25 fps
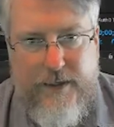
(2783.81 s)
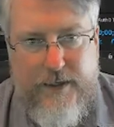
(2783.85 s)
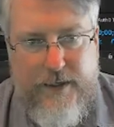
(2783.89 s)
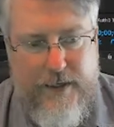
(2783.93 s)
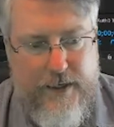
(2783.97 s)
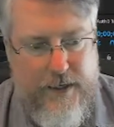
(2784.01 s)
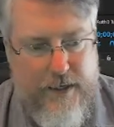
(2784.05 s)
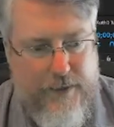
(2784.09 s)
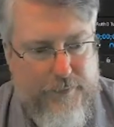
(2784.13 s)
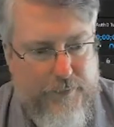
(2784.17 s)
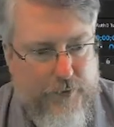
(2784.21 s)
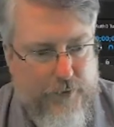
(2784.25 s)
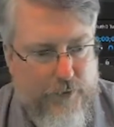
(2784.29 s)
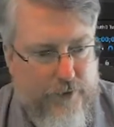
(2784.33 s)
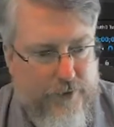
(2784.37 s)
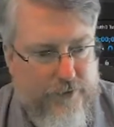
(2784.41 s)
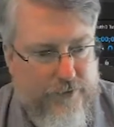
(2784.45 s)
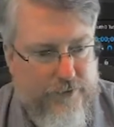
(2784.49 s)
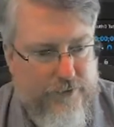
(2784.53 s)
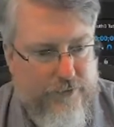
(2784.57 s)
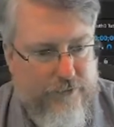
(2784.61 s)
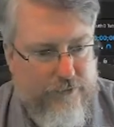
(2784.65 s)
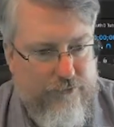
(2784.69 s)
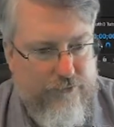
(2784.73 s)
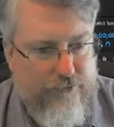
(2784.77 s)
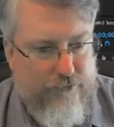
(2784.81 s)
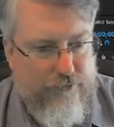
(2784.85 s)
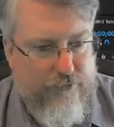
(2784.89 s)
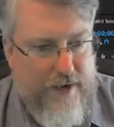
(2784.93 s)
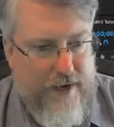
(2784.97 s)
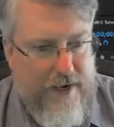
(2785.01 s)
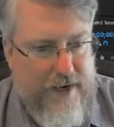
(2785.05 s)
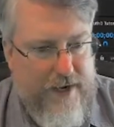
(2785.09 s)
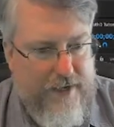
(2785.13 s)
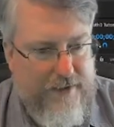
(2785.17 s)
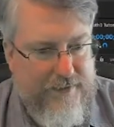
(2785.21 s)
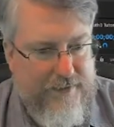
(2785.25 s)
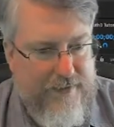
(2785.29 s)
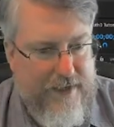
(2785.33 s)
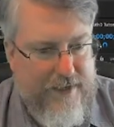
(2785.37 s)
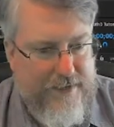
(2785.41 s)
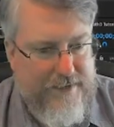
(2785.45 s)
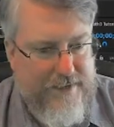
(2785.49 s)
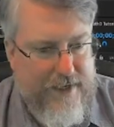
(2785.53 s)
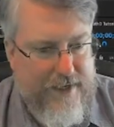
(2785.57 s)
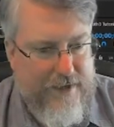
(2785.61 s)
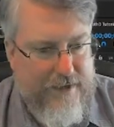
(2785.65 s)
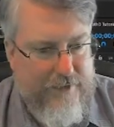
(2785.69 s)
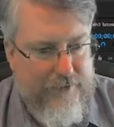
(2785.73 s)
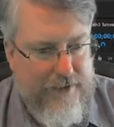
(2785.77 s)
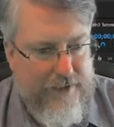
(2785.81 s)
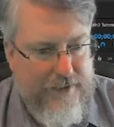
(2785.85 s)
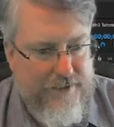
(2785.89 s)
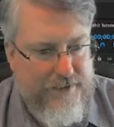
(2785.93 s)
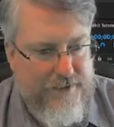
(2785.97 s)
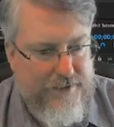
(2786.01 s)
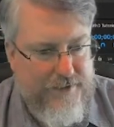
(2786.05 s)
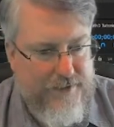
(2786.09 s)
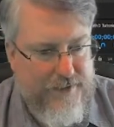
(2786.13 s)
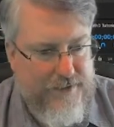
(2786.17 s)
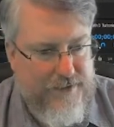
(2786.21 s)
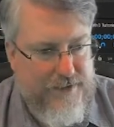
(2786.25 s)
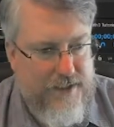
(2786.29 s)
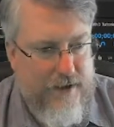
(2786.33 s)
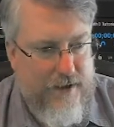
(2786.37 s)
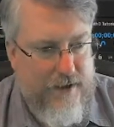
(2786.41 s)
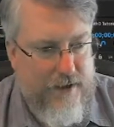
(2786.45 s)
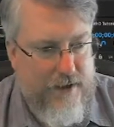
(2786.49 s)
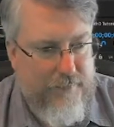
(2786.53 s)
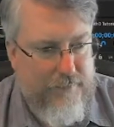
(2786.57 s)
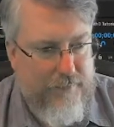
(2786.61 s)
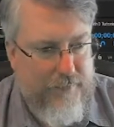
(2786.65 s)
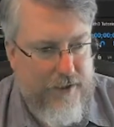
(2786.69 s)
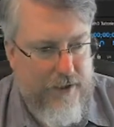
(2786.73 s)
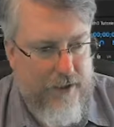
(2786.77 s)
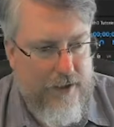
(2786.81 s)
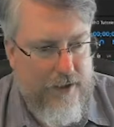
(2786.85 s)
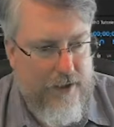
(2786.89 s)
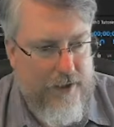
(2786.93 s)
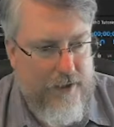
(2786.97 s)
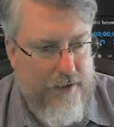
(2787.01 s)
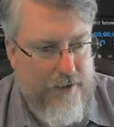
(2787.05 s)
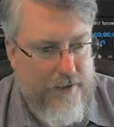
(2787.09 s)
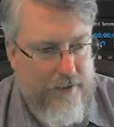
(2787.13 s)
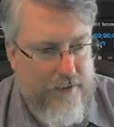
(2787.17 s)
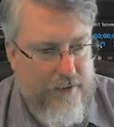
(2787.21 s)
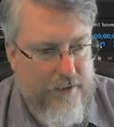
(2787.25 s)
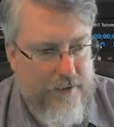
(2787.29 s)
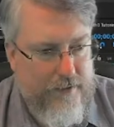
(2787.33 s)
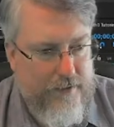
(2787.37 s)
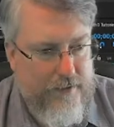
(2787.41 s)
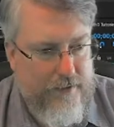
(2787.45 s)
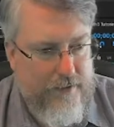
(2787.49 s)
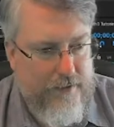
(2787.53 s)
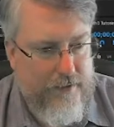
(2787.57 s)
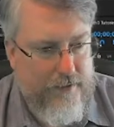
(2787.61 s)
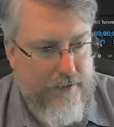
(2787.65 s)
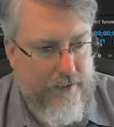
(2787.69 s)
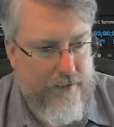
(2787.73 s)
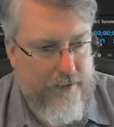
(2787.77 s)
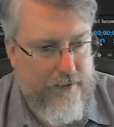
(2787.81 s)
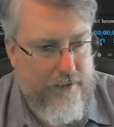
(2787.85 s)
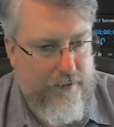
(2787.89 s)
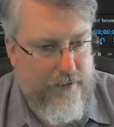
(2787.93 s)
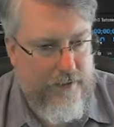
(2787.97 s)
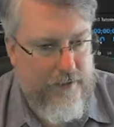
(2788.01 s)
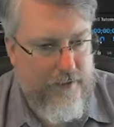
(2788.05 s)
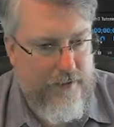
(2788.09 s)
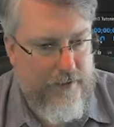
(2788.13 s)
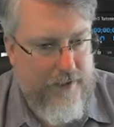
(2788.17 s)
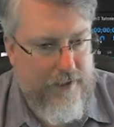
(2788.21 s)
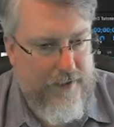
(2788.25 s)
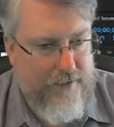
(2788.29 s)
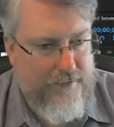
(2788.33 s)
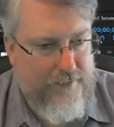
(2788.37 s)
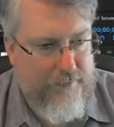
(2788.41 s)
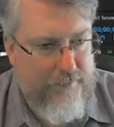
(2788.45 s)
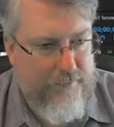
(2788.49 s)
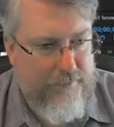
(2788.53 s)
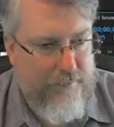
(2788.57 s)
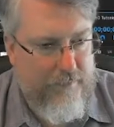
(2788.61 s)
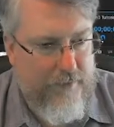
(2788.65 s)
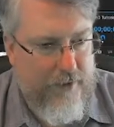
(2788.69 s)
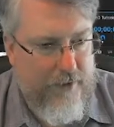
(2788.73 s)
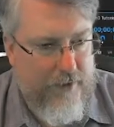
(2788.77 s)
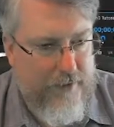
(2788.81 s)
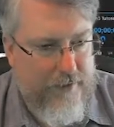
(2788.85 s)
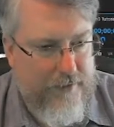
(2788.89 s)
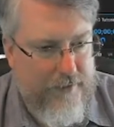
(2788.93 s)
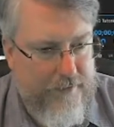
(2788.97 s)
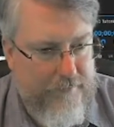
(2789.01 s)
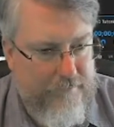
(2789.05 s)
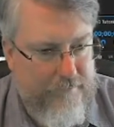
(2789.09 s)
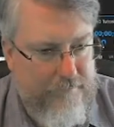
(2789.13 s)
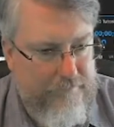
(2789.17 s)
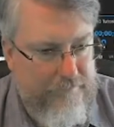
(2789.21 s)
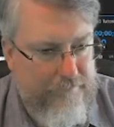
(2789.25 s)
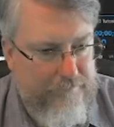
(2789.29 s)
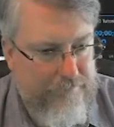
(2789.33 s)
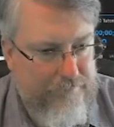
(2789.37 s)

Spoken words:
and I'm going to drag that down into the timeline at the bottom,